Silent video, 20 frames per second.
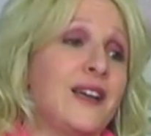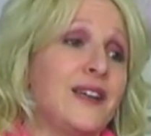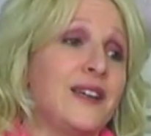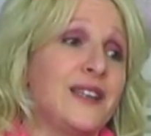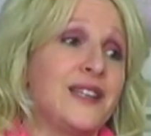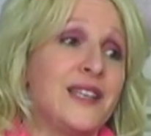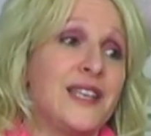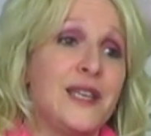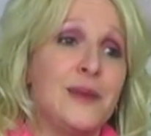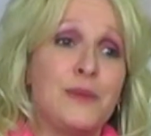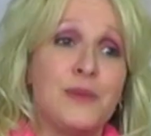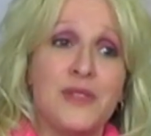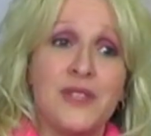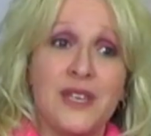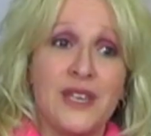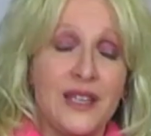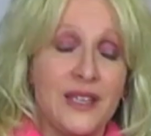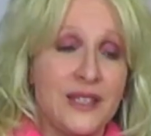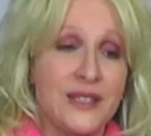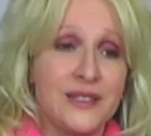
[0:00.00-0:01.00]
keep
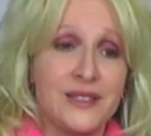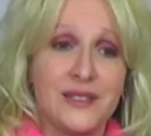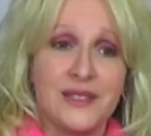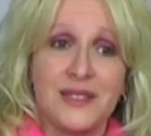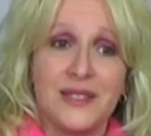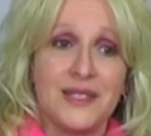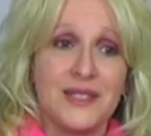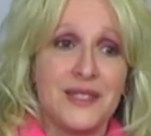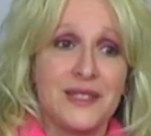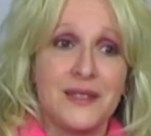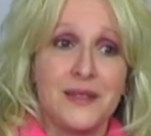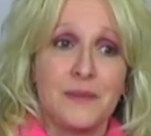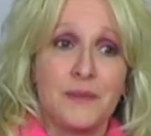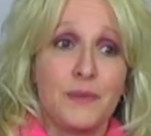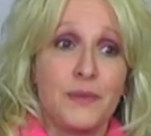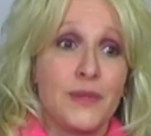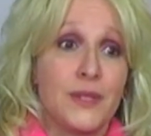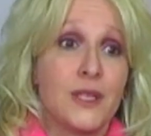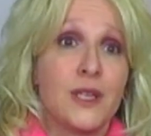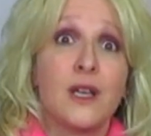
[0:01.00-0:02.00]
things
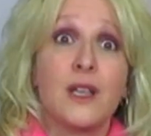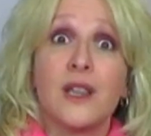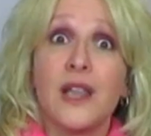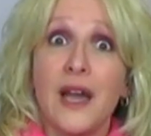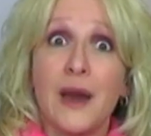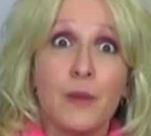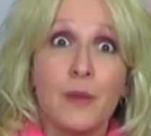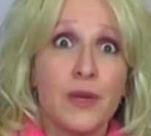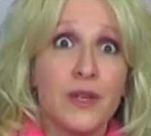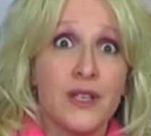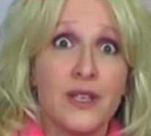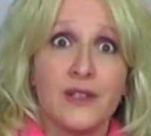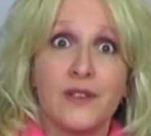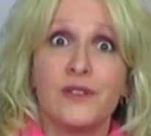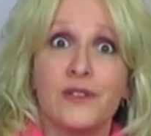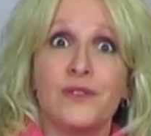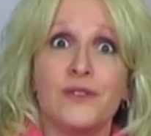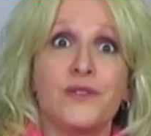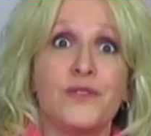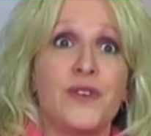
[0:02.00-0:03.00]

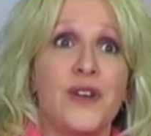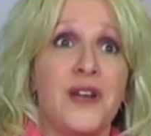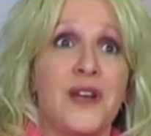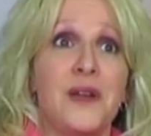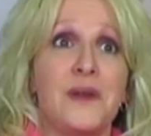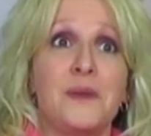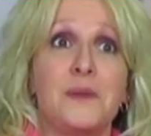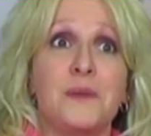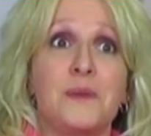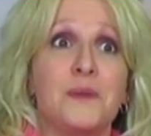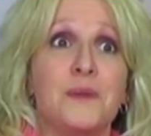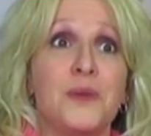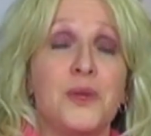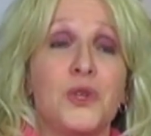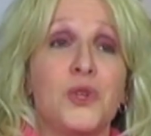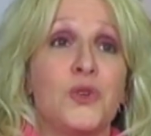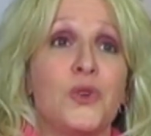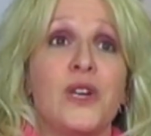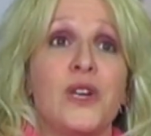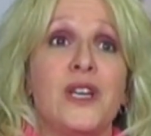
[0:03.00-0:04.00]
collaborative,
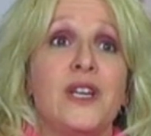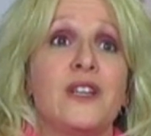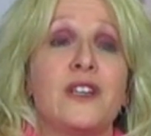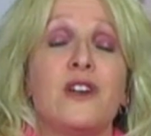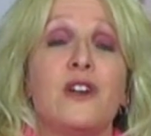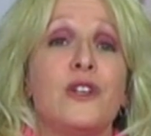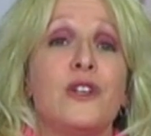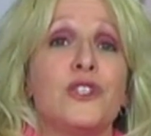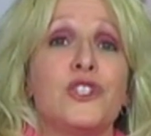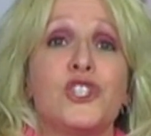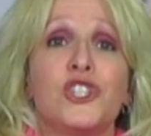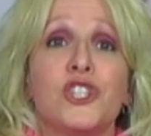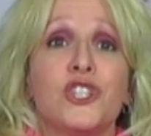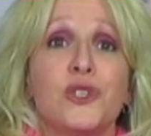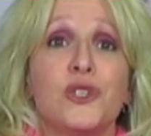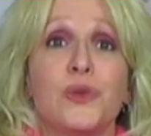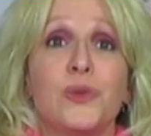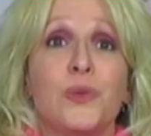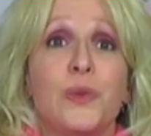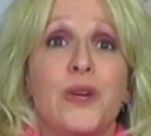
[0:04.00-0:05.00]
create a
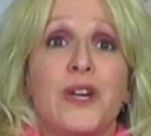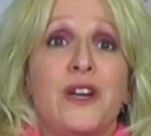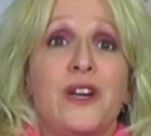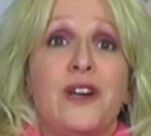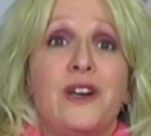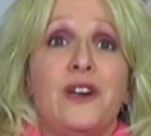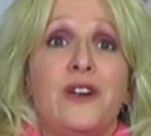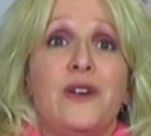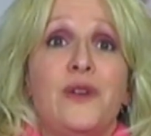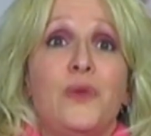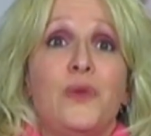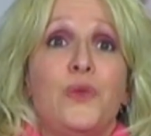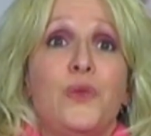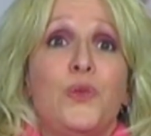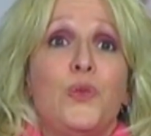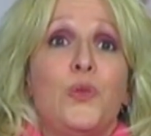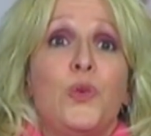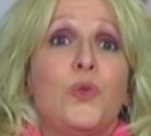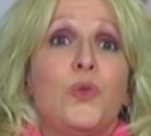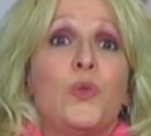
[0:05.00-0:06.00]
culture where
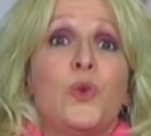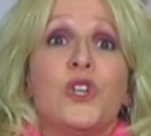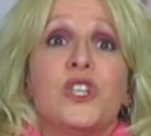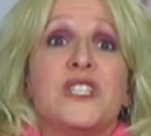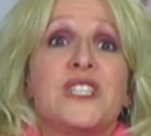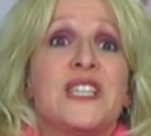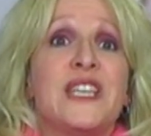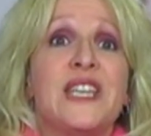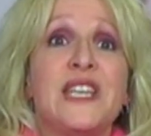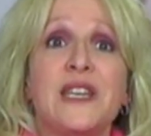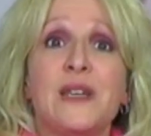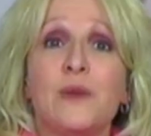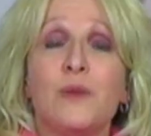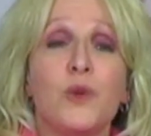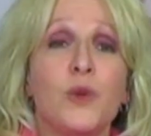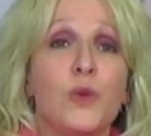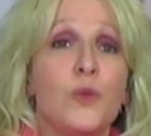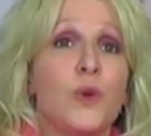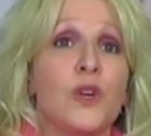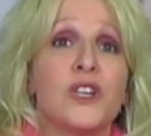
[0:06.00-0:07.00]
we're a team,
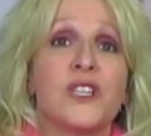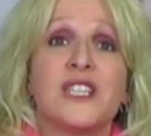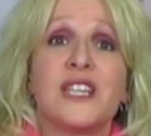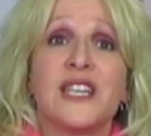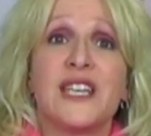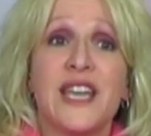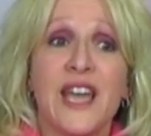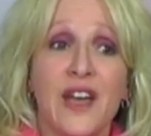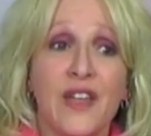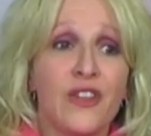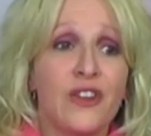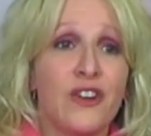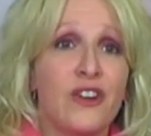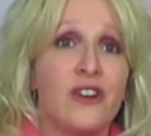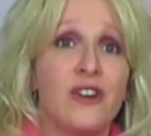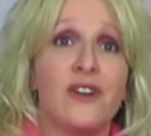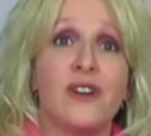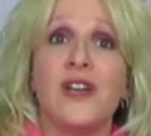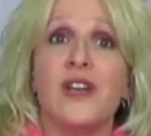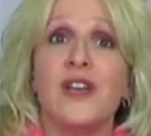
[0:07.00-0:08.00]
we work
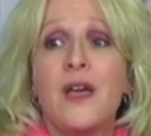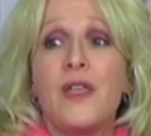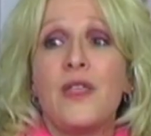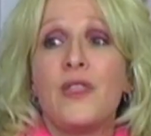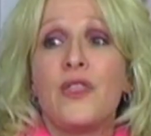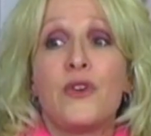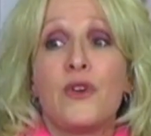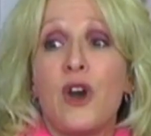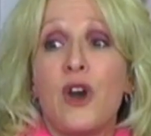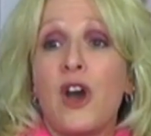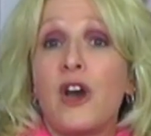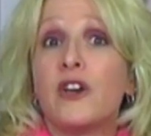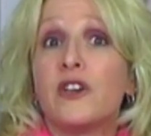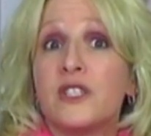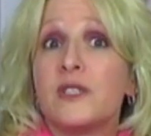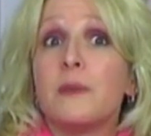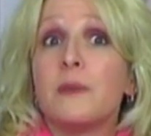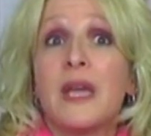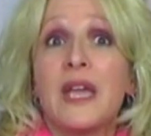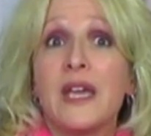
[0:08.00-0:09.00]
together. There are
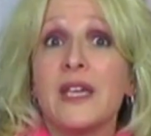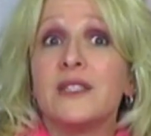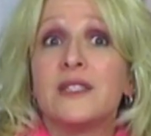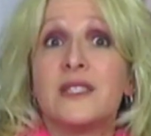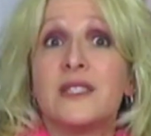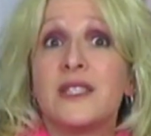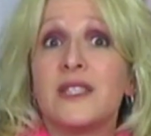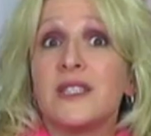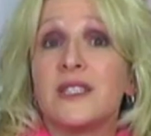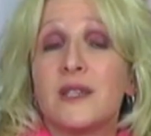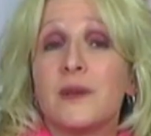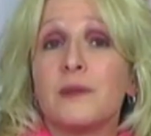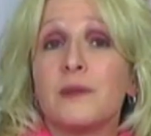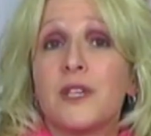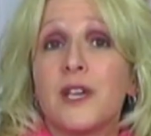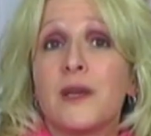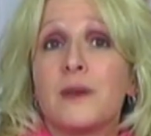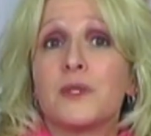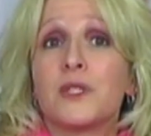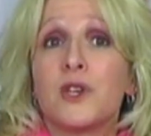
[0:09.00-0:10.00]
demands that
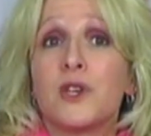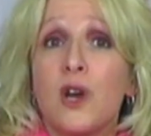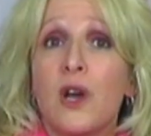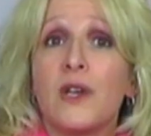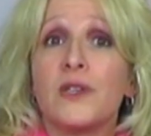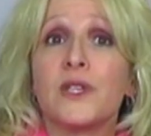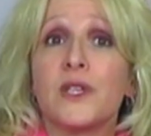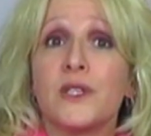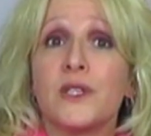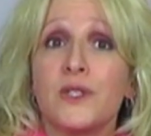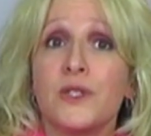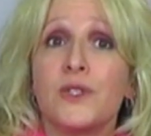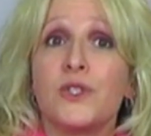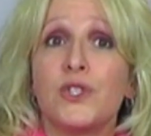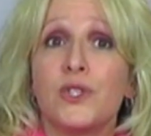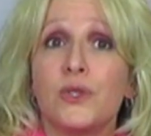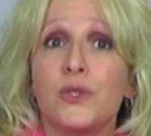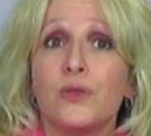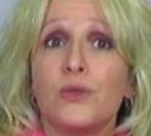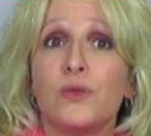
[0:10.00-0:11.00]
sometimes cause us
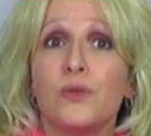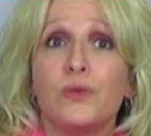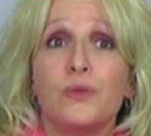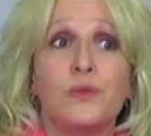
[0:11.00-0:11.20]
to